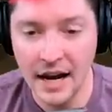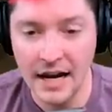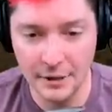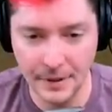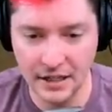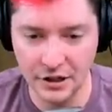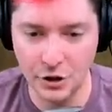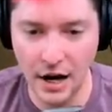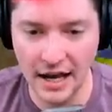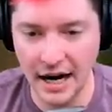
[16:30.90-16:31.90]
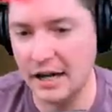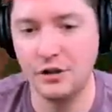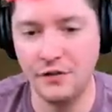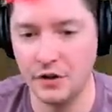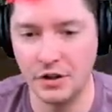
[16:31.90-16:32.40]
is because you it
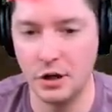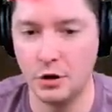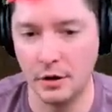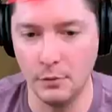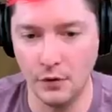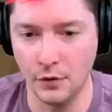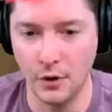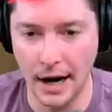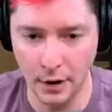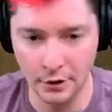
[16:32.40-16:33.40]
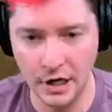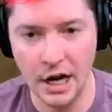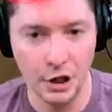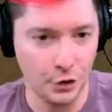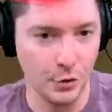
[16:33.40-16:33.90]
actually feels like you can move around.
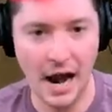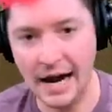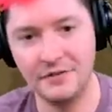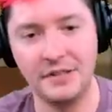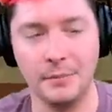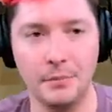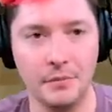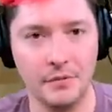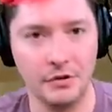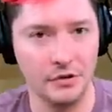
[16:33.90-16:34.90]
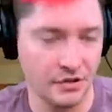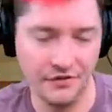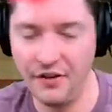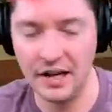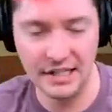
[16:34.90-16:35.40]
You have some
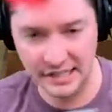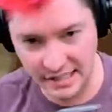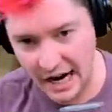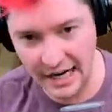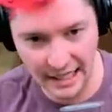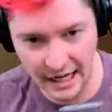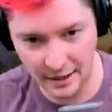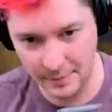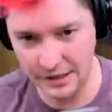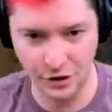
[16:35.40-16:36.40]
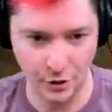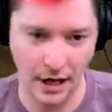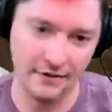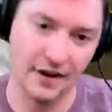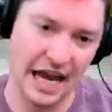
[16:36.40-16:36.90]
fun design elements. You
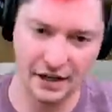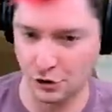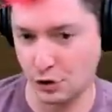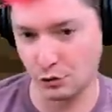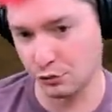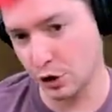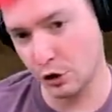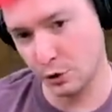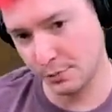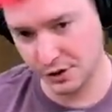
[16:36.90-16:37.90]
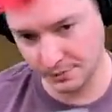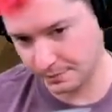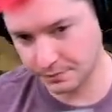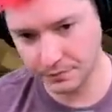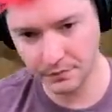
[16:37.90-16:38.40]
have extra rooms.
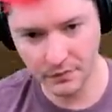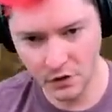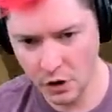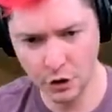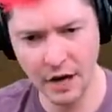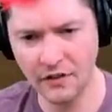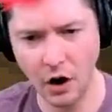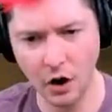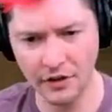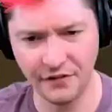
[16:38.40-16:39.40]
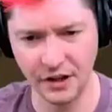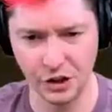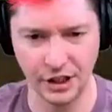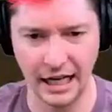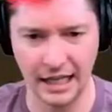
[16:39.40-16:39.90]
You have all the
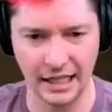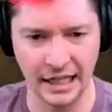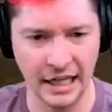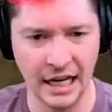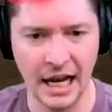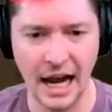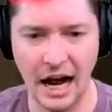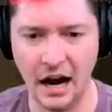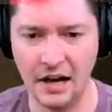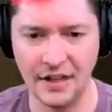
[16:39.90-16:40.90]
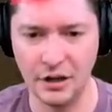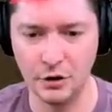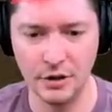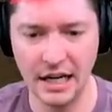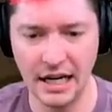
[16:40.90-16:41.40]
functionality uh, that
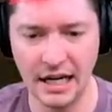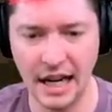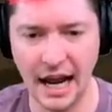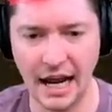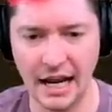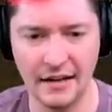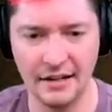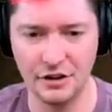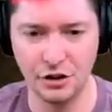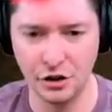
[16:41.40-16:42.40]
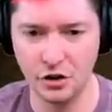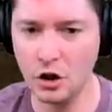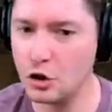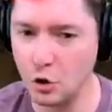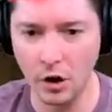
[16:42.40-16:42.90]
you need. And it's just
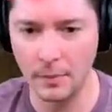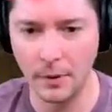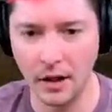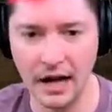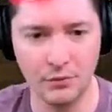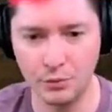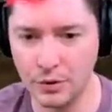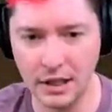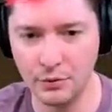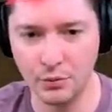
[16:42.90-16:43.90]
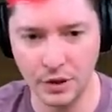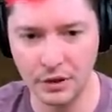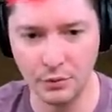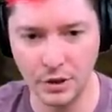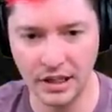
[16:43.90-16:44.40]
adorable. I really,
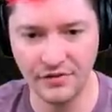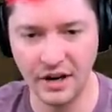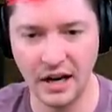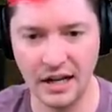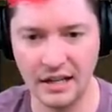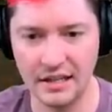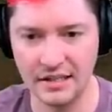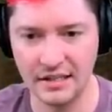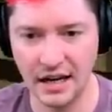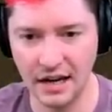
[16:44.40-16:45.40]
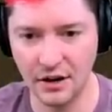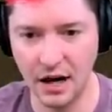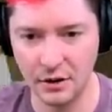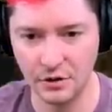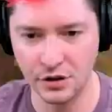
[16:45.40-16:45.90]
really, really find this entire
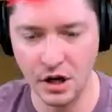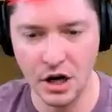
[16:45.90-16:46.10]
house